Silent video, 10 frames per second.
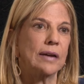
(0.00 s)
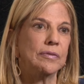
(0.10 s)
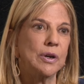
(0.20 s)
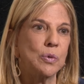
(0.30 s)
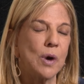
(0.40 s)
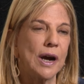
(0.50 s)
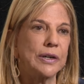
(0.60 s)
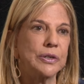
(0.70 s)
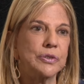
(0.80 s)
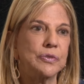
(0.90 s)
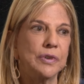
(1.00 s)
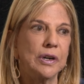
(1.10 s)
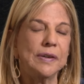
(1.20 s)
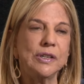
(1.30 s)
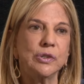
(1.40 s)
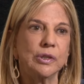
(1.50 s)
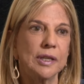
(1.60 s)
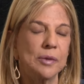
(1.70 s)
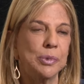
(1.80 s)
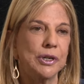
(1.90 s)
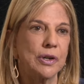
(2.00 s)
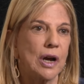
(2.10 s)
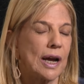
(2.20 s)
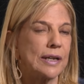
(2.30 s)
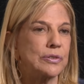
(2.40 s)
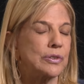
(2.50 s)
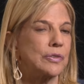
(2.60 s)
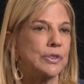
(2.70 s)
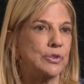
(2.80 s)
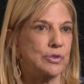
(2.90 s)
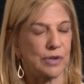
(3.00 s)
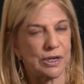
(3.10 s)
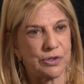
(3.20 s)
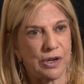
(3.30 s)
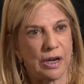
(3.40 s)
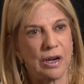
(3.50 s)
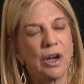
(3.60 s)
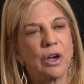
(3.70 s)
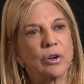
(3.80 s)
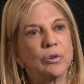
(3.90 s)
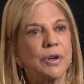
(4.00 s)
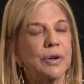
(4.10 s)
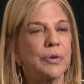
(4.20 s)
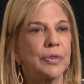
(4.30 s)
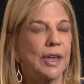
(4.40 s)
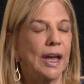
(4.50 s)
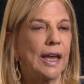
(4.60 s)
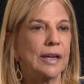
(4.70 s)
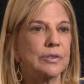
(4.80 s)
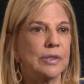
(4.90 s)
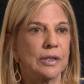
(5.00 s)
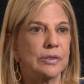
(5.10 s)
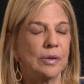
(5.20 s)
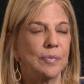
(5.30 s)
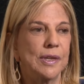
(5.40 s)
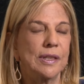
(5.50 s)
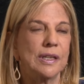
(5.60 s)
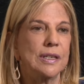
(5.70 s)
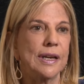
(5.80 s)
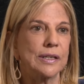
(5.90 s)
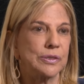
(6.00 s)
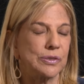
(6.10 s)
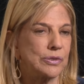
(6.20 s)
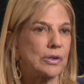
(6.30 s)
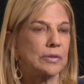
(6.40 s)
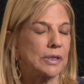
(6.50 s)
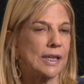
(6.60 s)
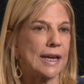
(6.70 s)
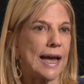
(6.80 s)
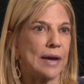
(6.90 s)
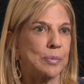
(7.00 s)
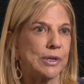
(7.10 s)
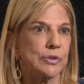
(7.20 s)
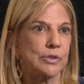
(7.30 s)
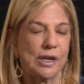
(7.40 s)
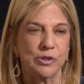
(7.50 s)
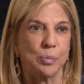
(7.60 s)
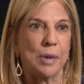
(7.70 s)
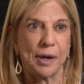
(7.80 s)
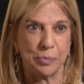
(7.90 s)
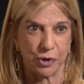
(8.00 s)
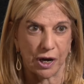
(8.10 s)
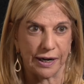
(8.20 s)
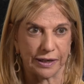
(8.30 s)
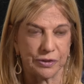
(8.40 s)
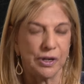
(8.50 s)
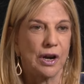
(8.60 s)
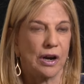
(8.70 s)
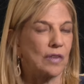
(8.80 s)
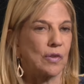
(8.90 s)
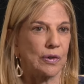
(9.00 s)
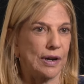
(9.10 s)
requires very deliberate kinds of instruction. Critical thinking is not something that necessarily happens as a byproduct of our